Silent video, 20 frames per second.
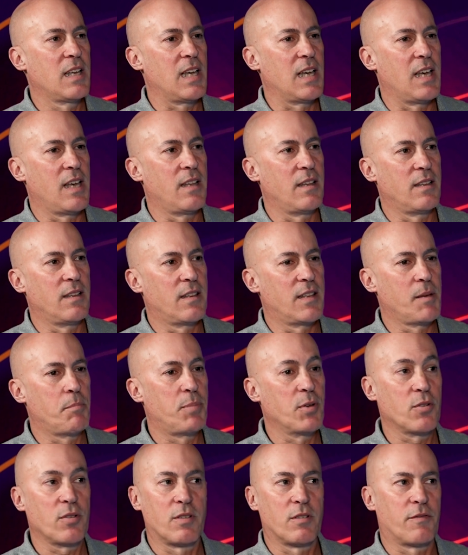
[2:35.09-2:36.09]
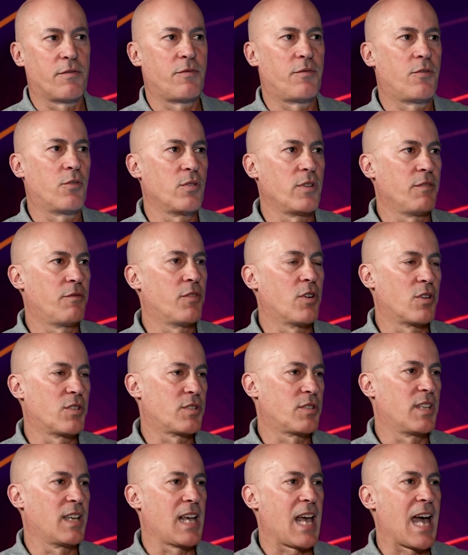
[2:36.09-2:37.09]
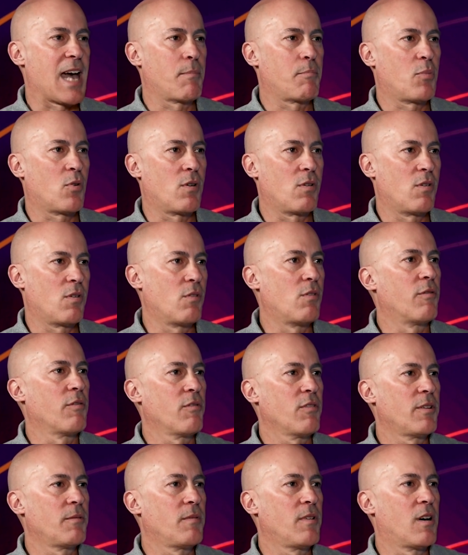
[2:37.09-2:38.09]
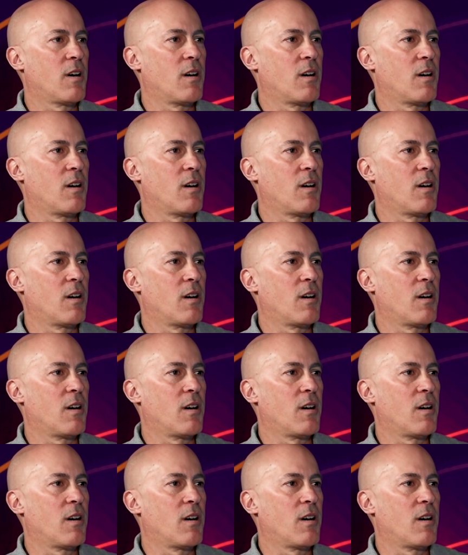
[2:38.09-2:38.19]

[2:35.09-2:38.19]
And they built a fully functioning app over it.